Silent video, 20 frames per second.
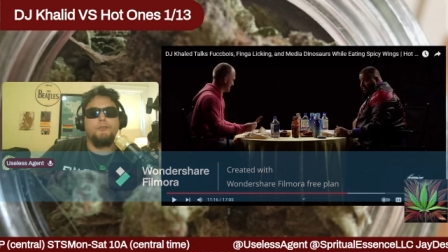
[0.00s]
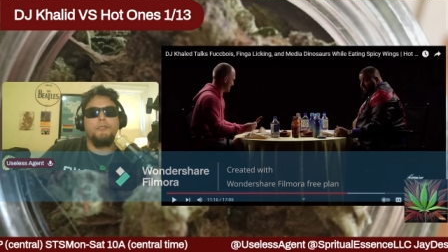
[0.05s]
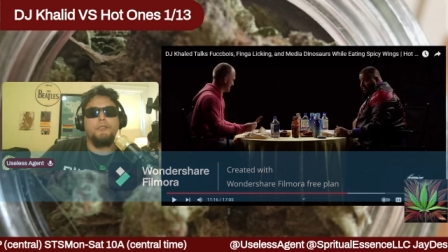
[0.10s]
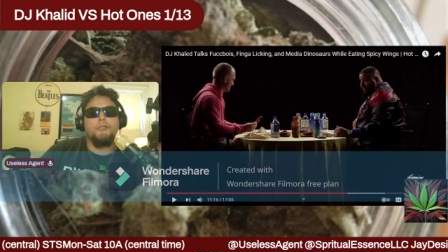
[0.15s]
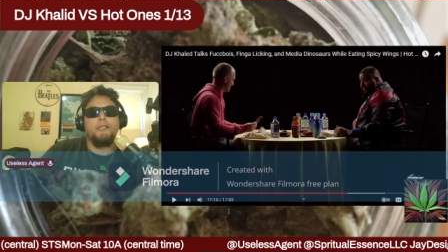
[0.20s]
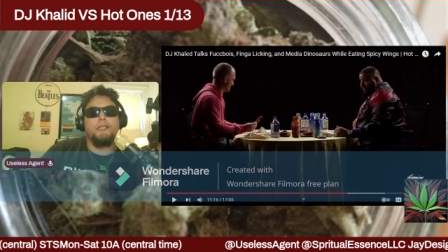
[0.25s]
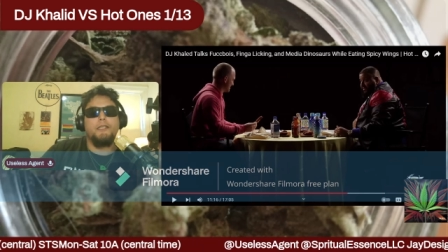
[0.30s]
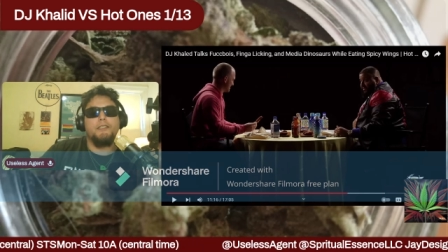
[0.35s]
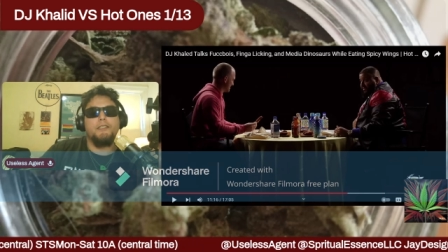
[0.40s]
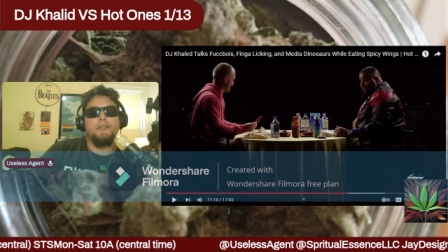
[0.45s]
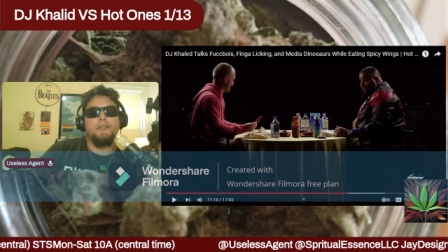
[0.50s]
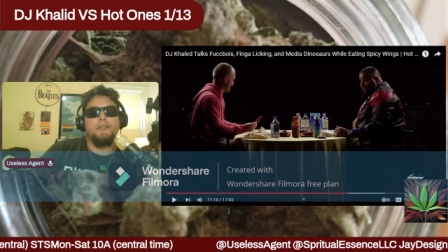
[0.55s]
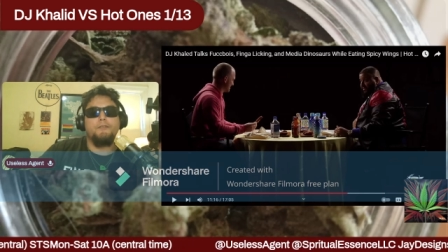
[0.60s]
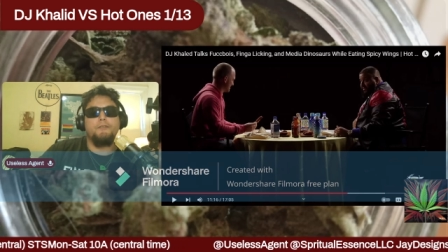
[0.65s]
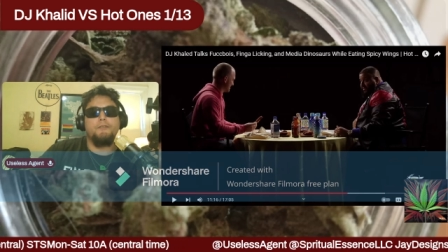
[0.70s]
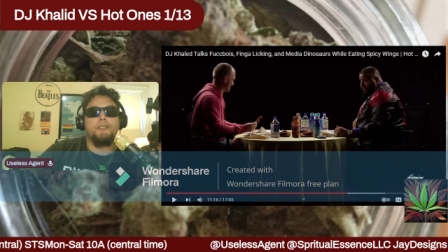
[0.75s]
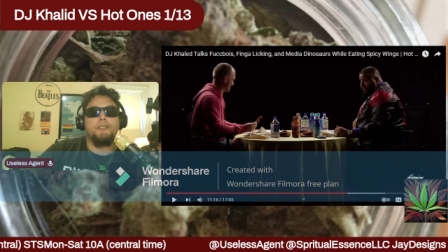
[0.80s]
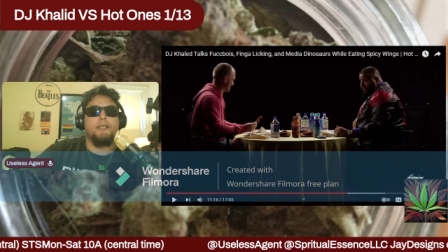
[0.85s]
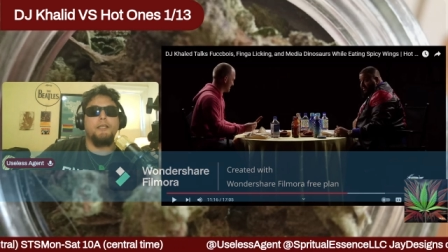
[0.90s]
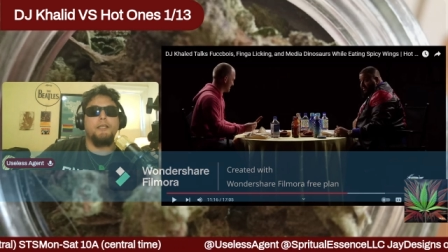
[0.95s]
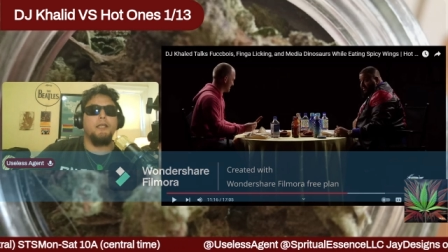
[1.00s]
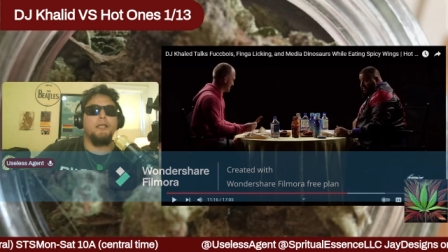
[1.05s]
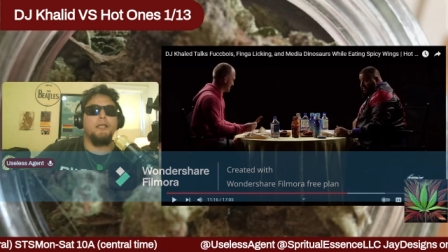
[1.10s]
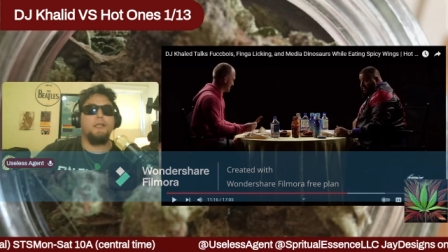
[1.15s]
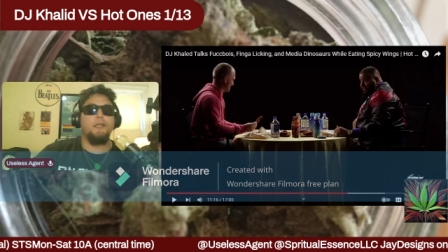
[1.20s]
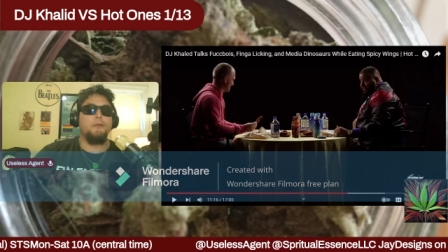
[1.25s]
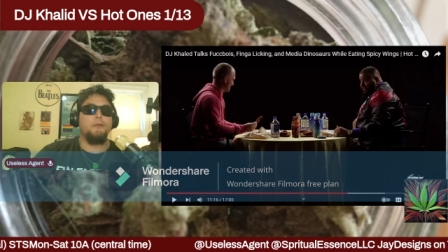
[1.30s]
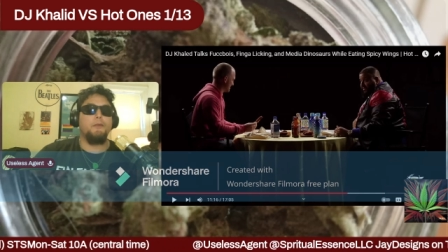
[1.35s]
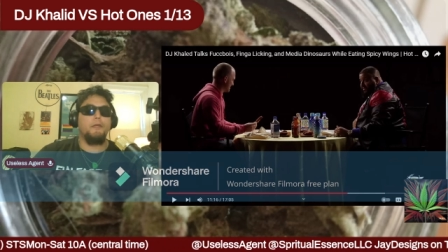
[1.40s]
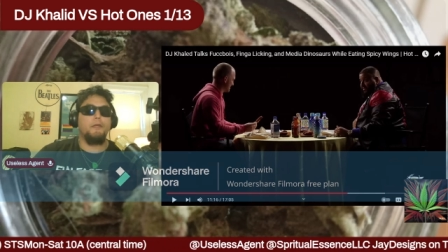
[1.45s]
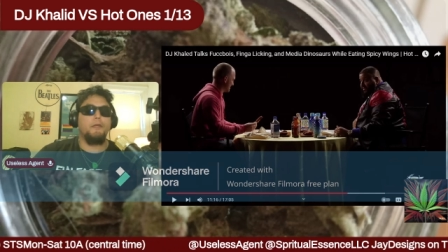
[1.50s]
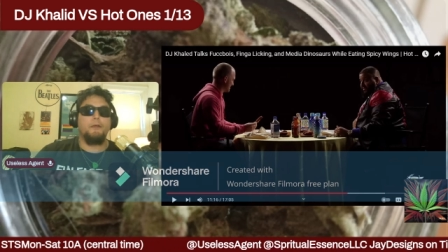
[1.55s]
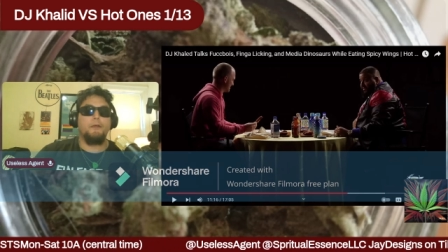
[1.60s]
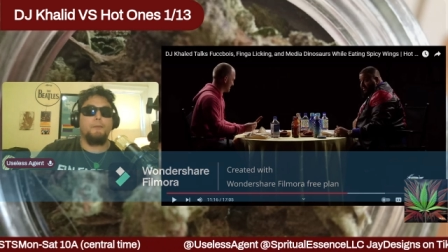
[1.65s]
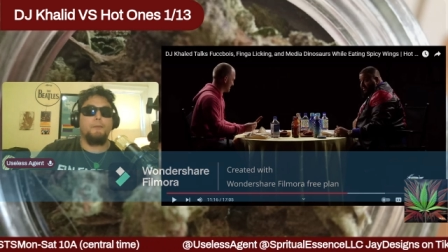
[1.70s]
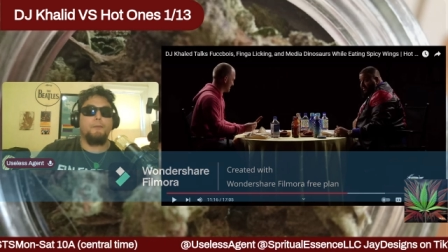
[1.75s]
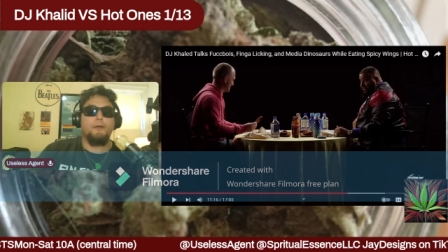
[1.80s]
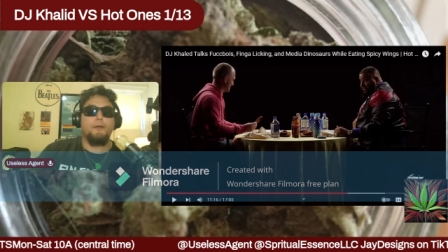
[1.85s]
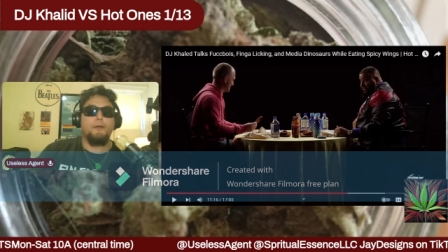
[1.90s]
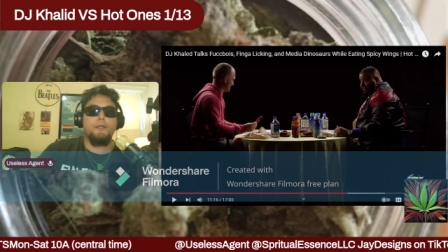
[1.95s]
that has ever said anything
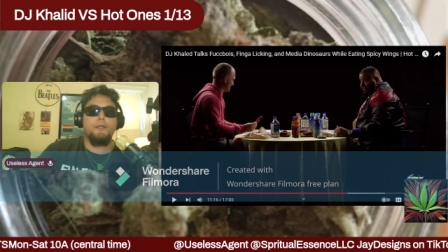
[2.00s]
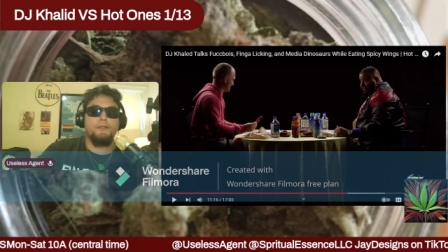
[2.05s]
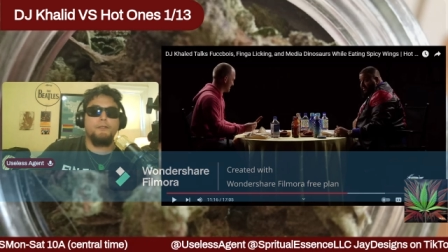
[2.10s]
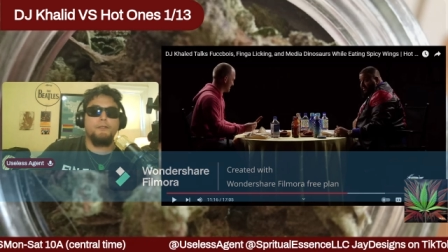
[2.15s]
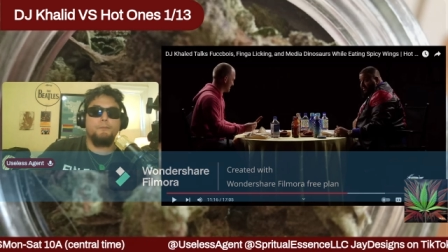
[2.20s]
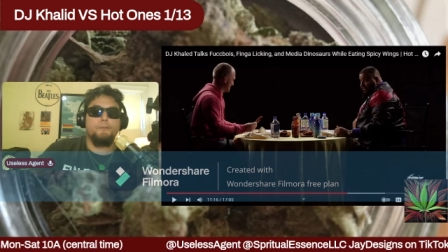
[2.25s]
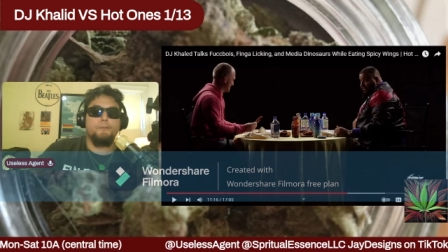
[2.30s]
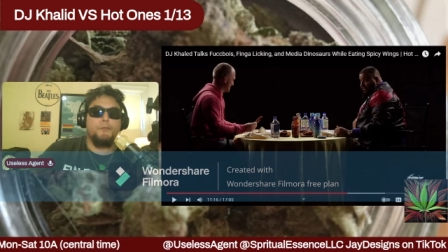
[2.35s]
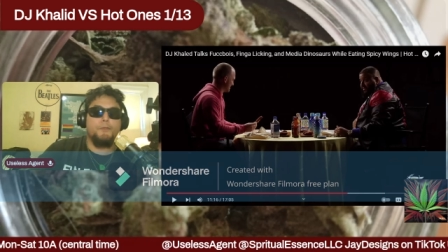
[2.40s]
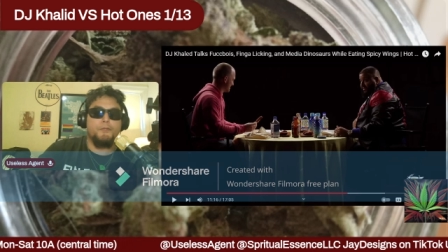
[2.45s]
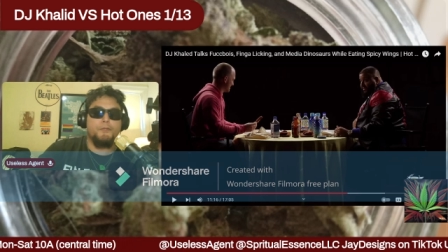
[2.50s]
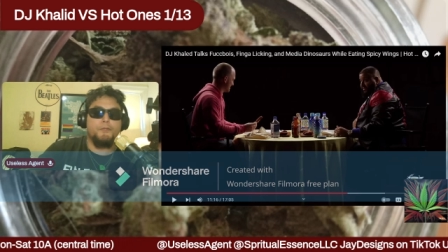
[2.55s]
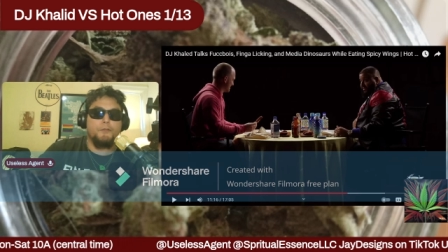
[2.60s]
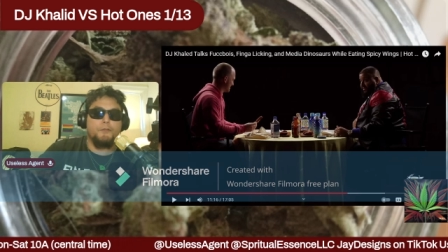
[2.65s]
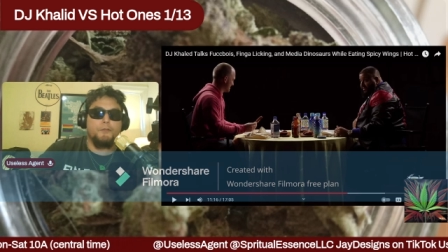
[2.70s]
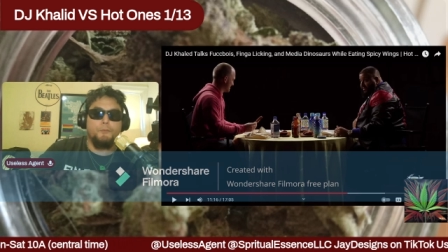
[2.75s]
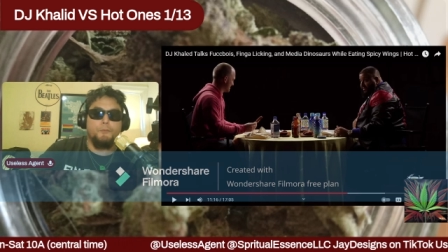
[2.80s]
about his musical